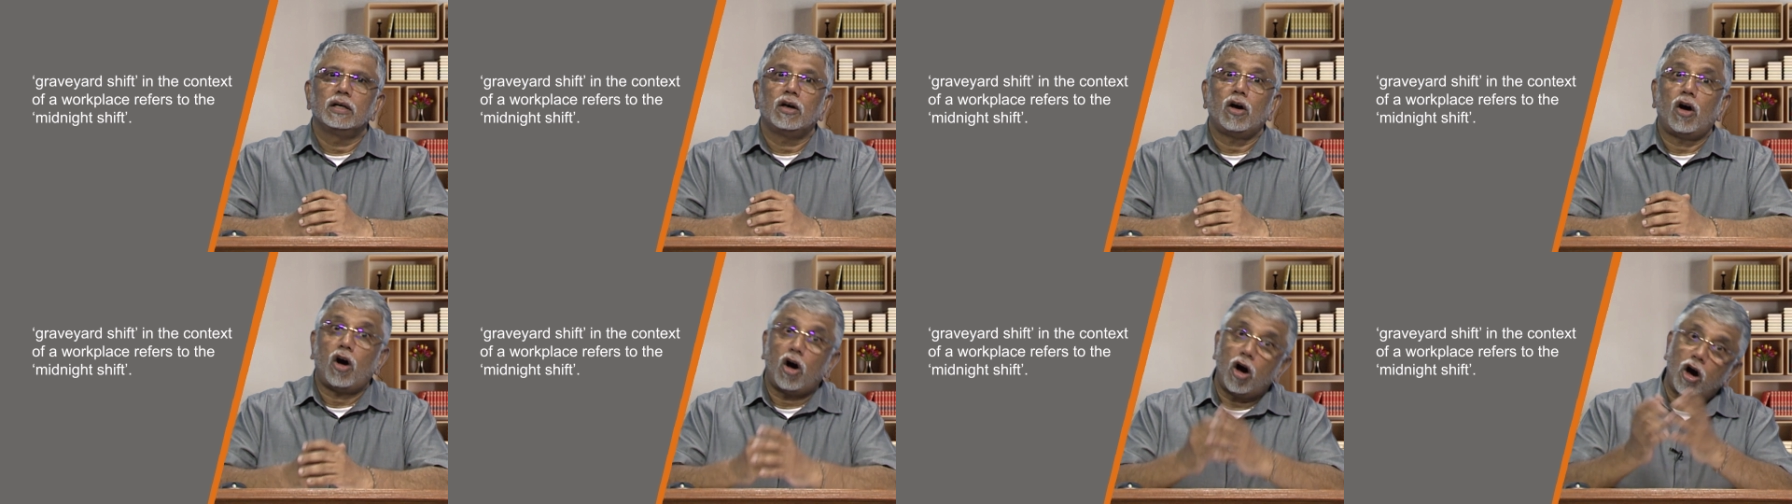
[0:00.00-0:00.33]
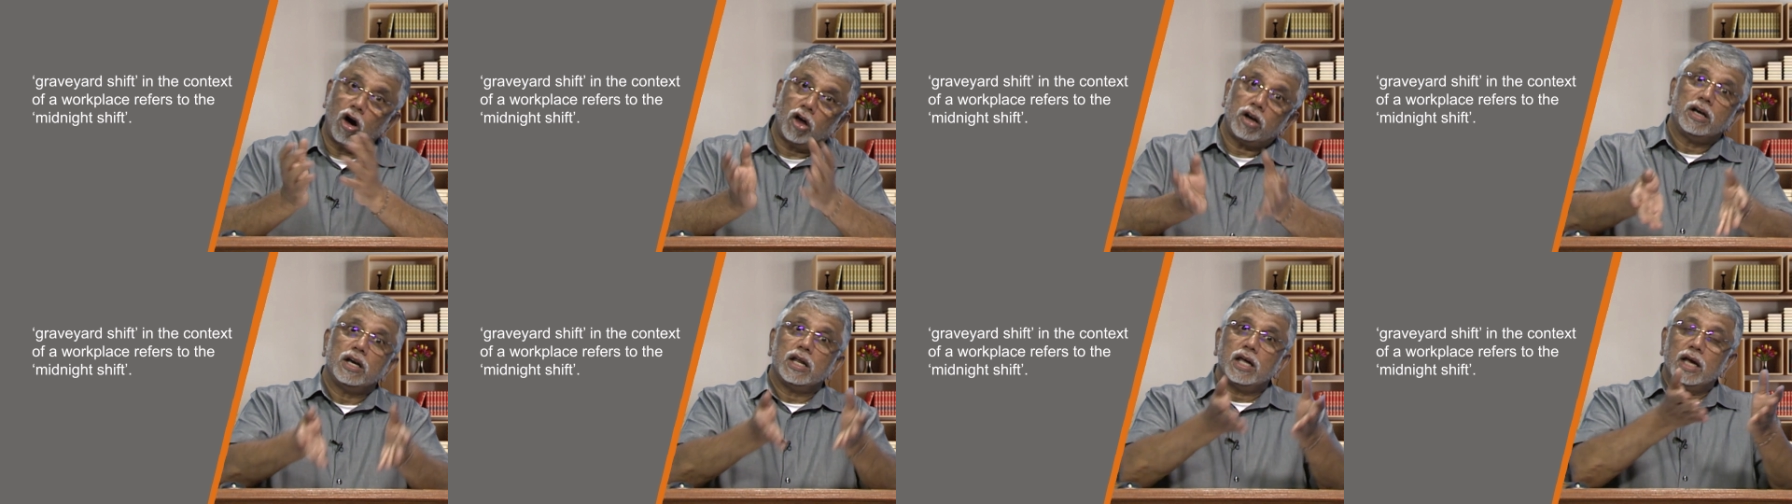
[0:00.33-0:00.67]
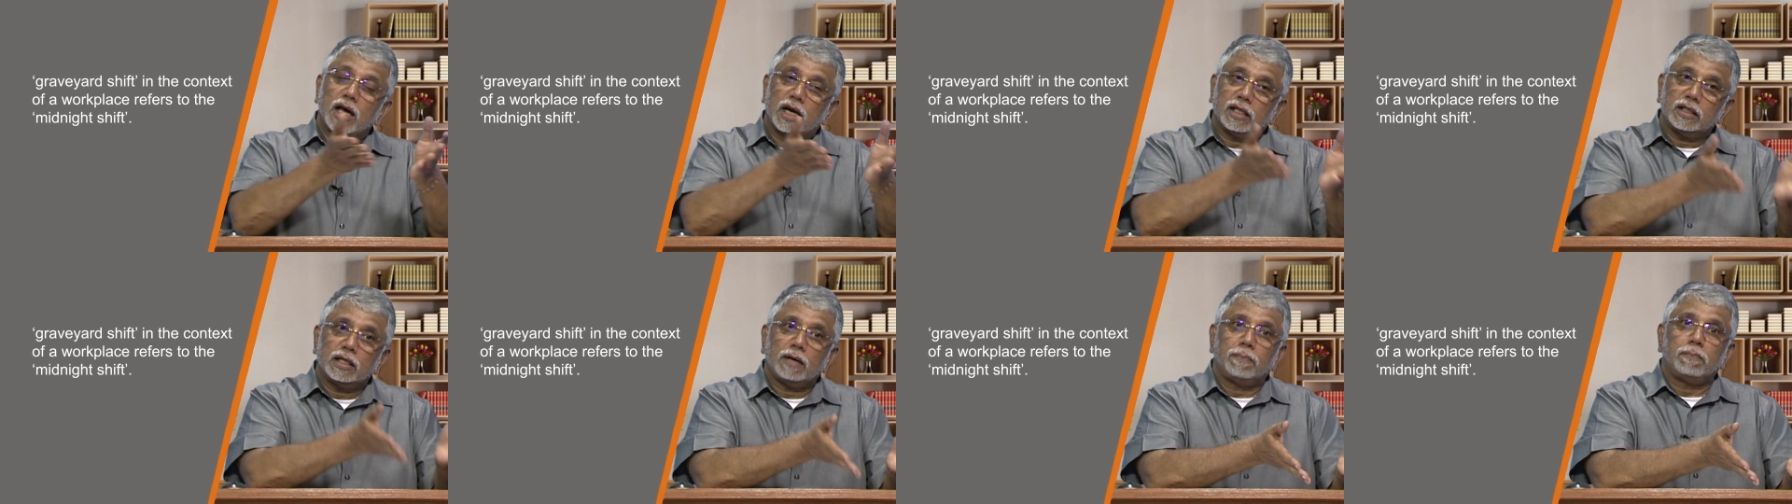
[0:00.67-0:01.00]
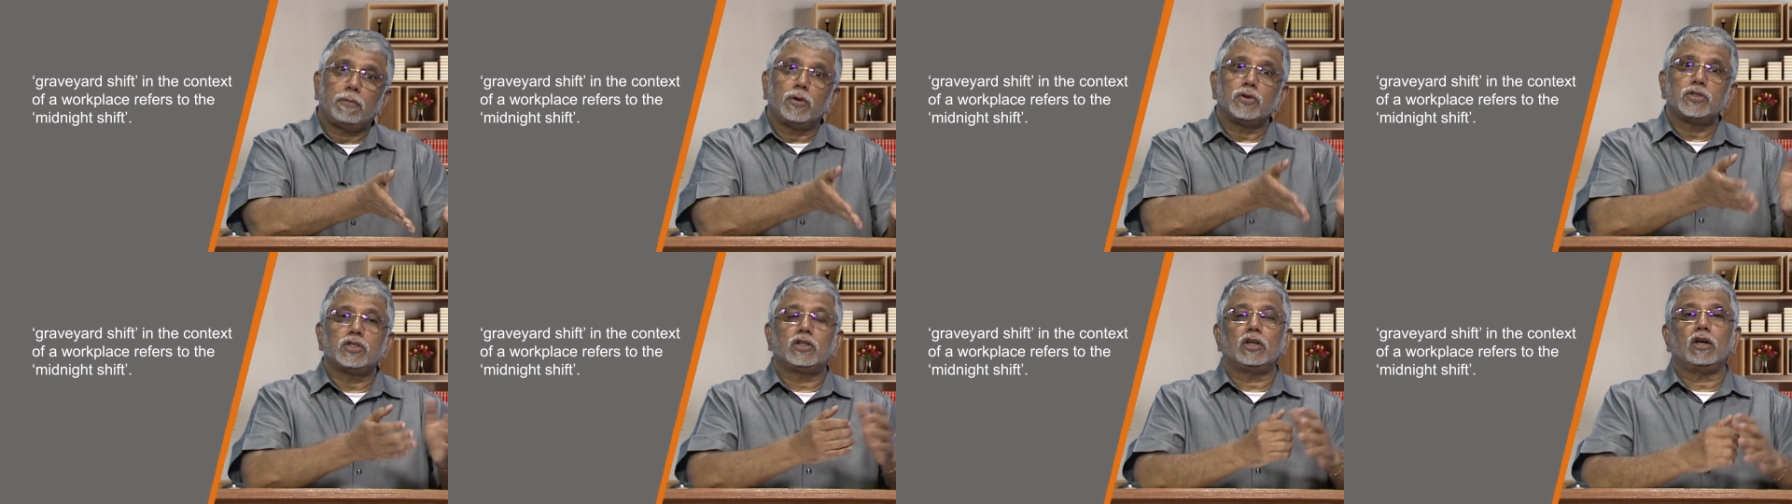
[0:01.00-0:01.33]
or near the
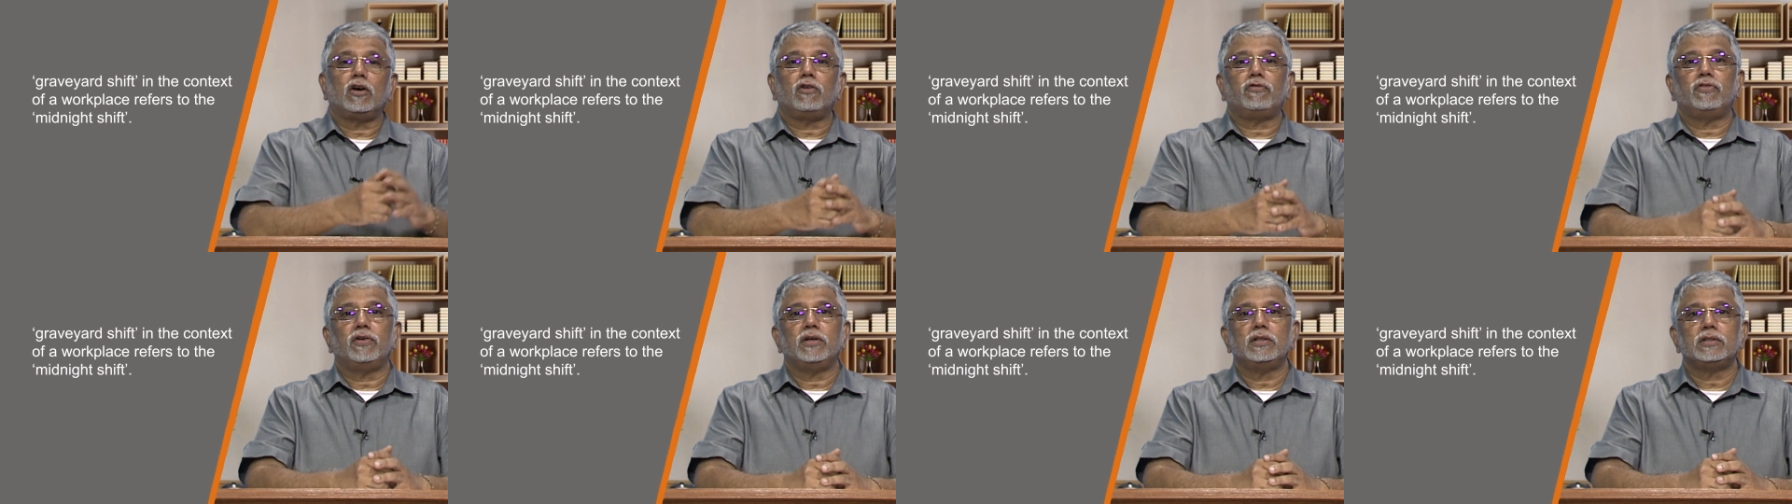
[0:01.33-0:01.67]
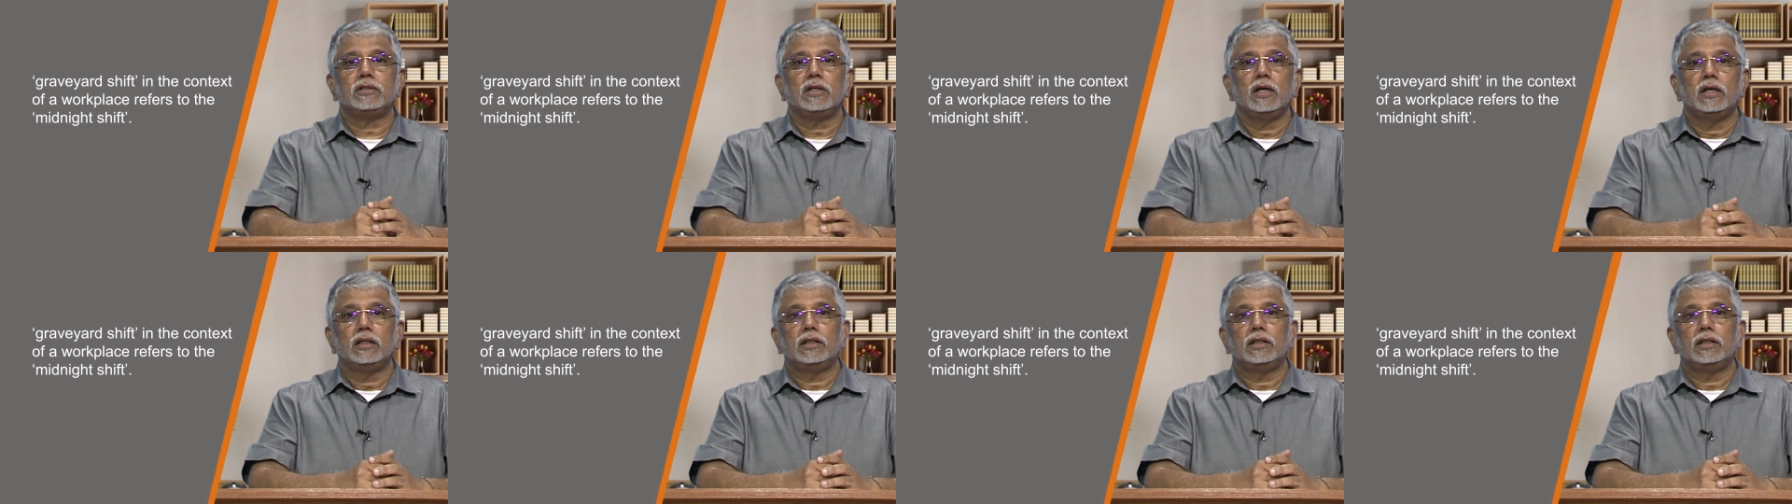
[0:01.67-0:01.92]
post office.